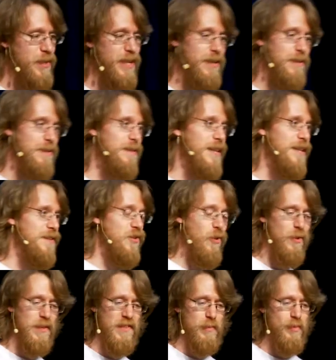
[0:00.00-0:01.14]
here and
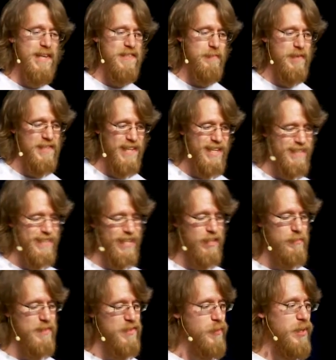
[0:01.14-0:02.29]
totally surprise him because I didn't tell
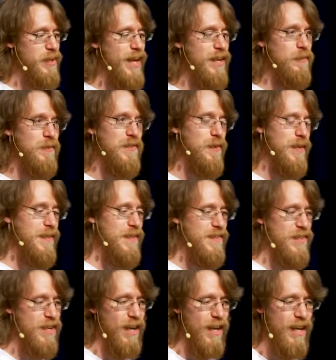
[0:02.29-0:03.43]
him his Twitter handle was going in this
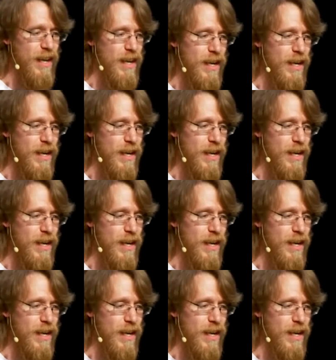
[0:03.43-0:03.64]
talk.